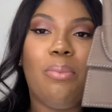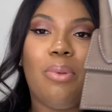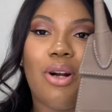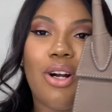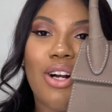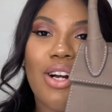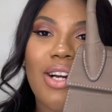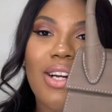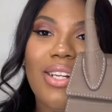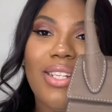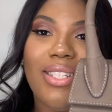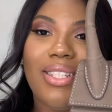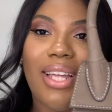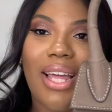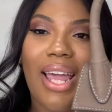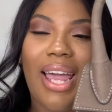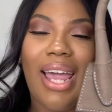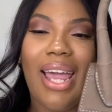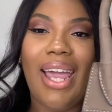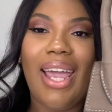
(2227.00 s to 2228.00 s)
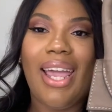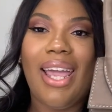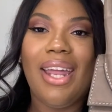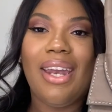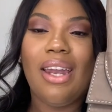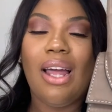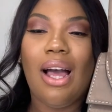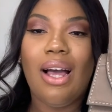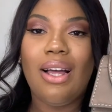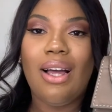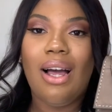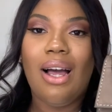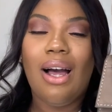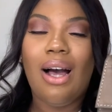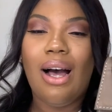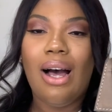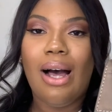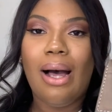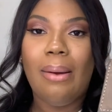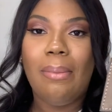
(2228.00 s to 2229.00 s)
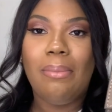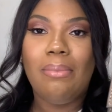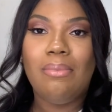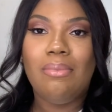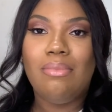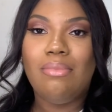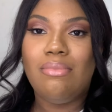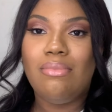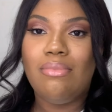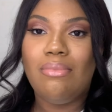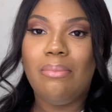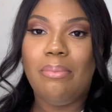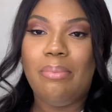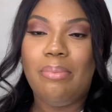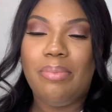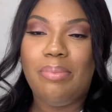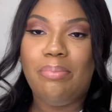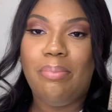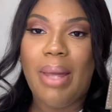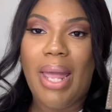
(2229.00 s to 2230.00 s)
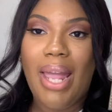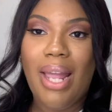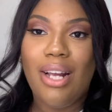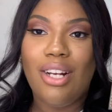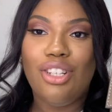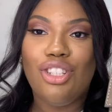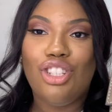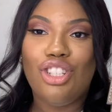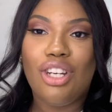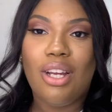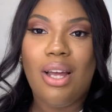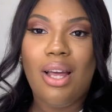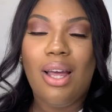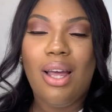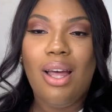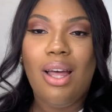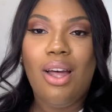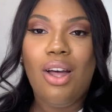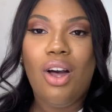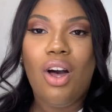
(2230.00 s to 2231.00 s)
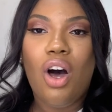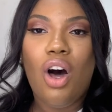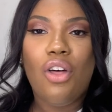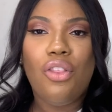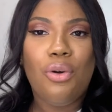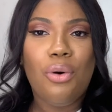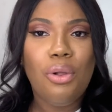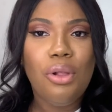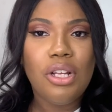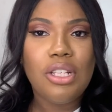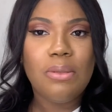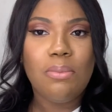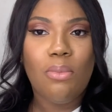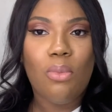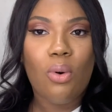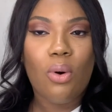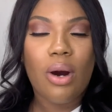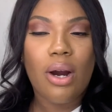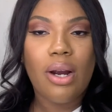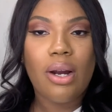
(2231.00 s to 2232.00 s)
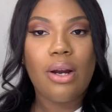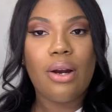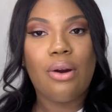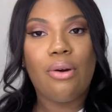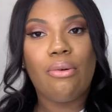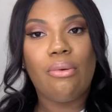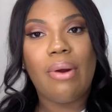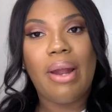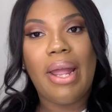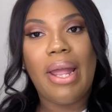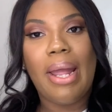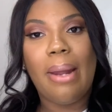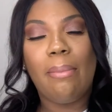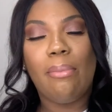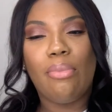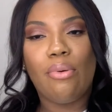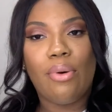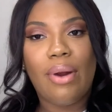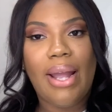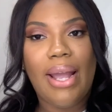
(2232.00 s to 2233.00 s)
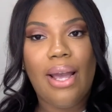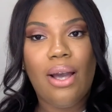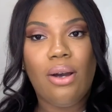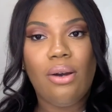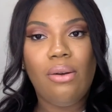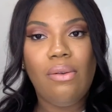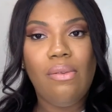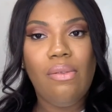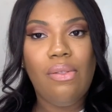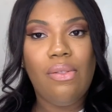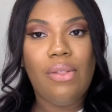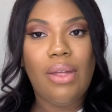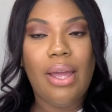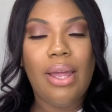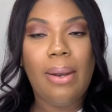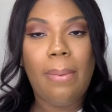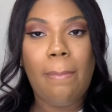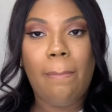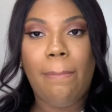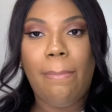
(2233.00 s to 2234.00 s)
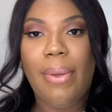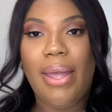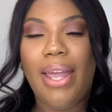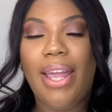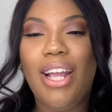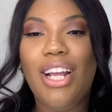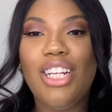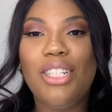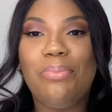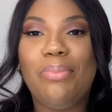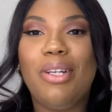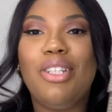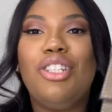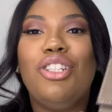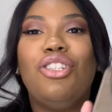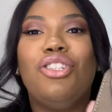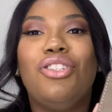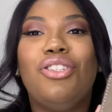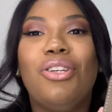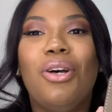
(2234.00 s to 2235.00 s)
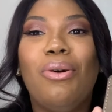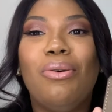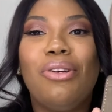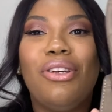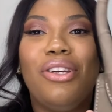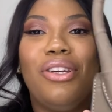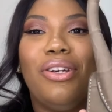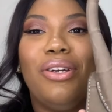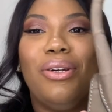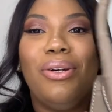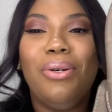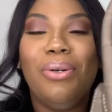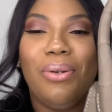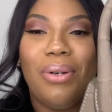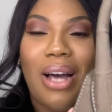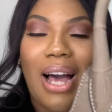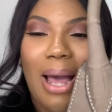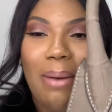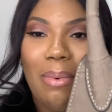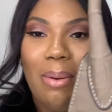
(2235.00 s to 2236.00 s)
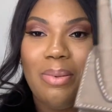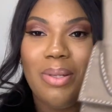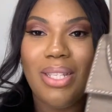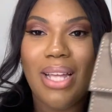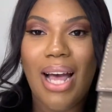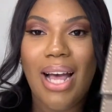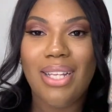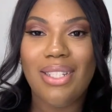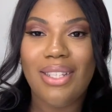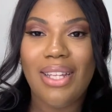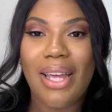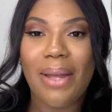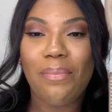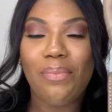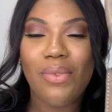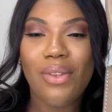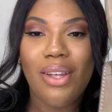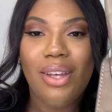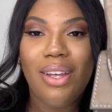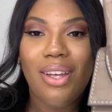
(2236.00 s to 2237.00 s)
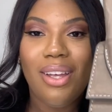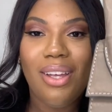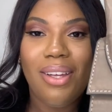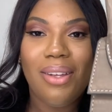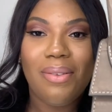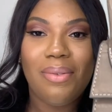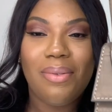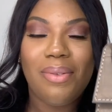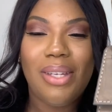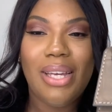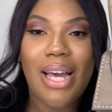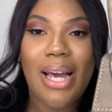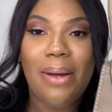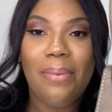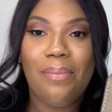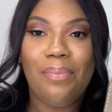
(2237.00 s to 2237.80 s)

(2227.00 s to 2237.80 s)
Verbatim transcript: purse in um, beige. Although it looks more gray brown than beige, but she's so cute. I'm obsessed. Like, yeah.